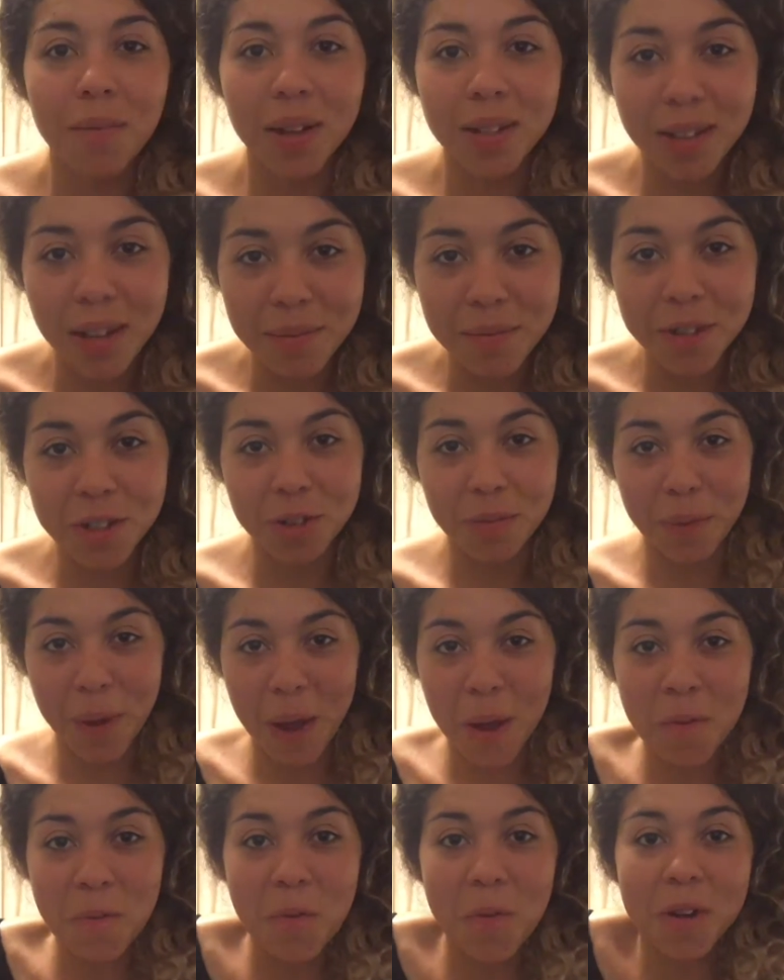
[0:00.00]
my time in
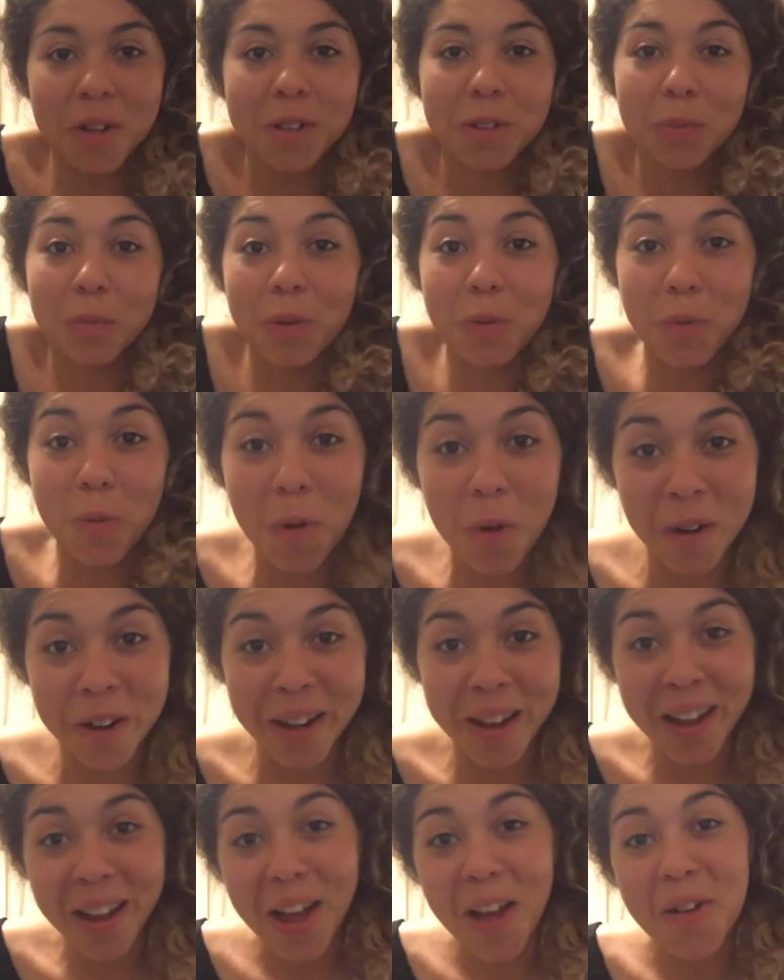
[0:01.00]
Japan was
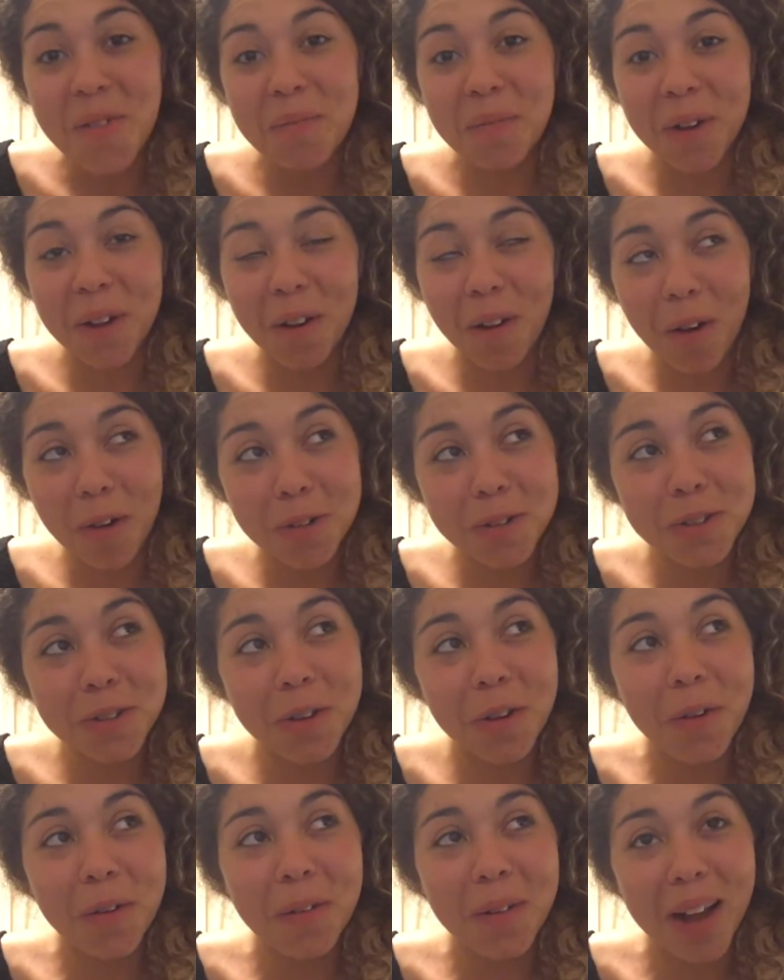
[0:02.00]
rewarding, but
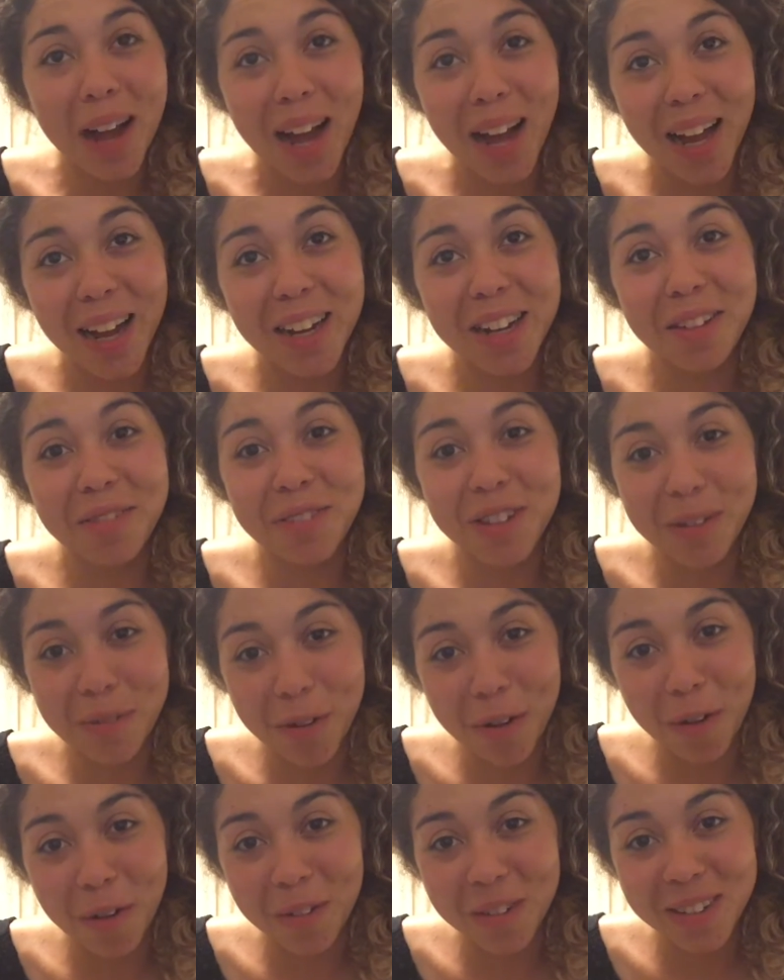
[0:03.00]
also kind of
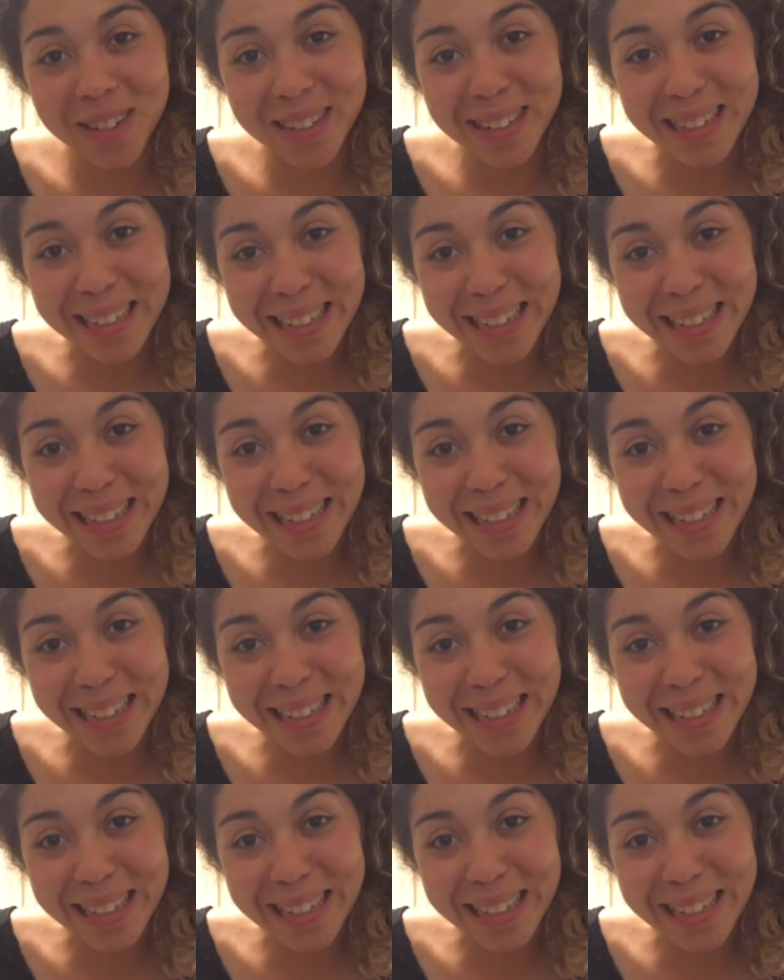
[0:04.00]
difficult.